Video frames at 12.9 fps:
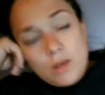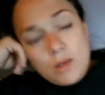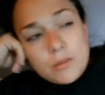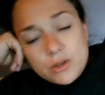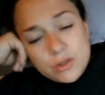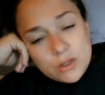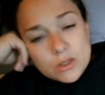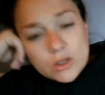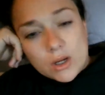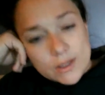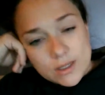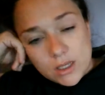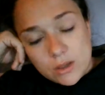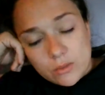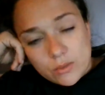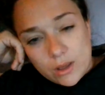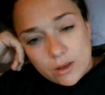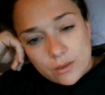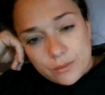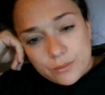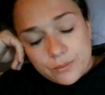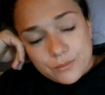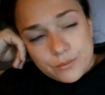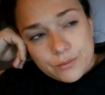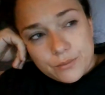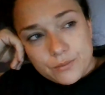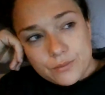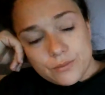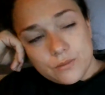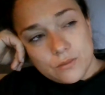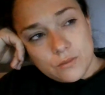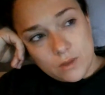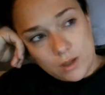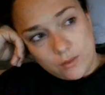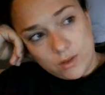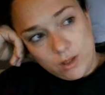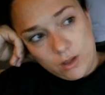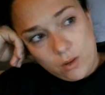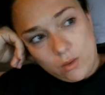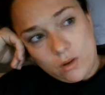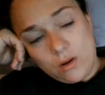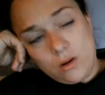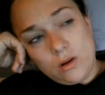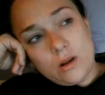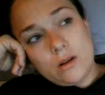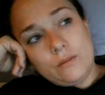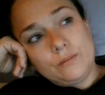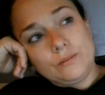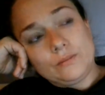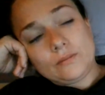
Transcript: But it's just crazy, like, everything going on.